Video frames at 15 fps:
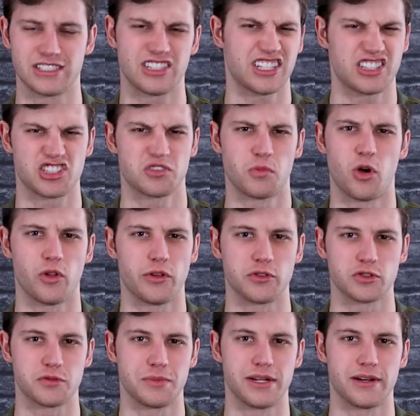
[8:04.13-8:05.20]
It's like a small little
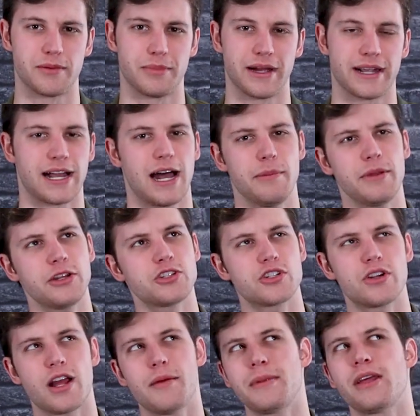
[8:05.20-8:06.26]
speeder bike. I'm not
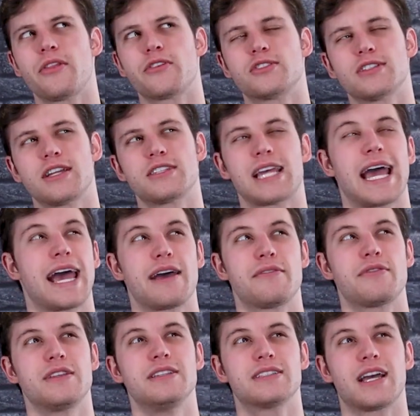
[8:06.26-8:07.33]
sure how many other sets
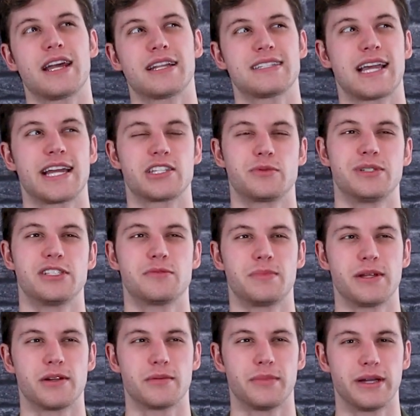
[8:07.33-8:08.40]
have these kind of Tatooine
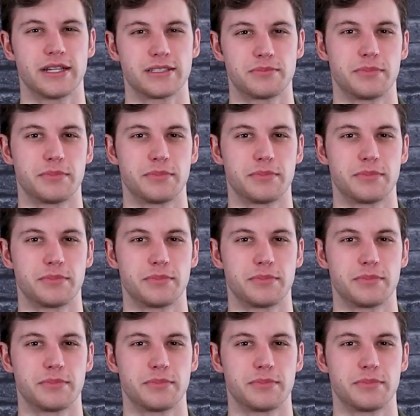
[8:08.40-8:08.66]
speeder bikes,